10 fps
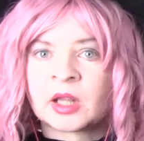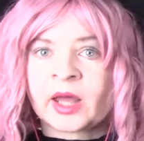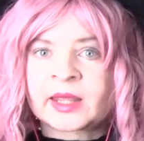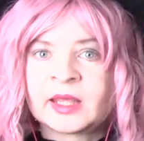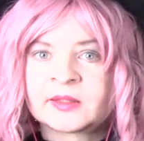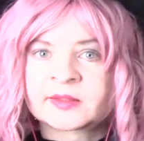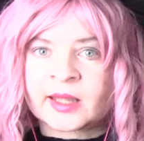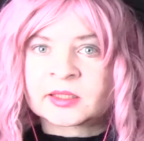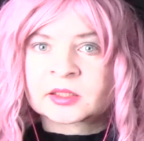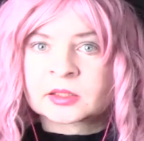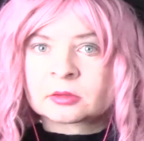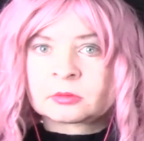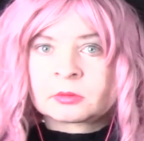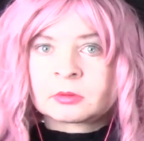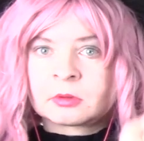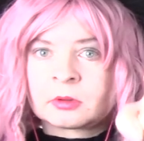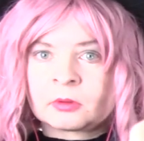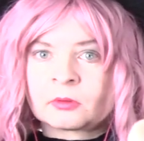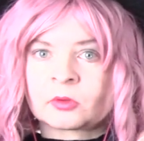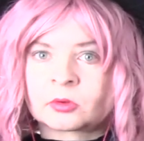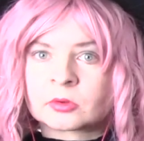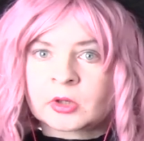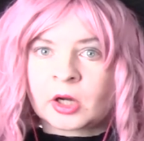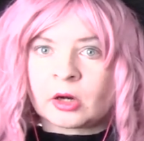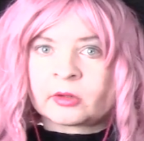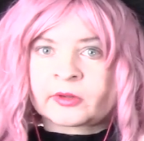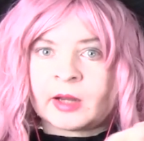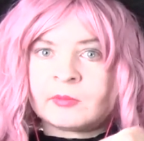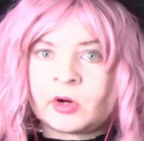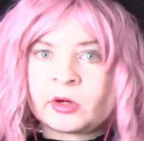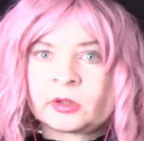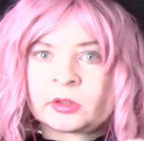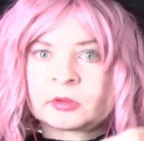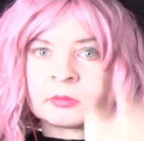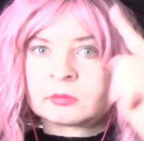like he sensed the girls getting murdered,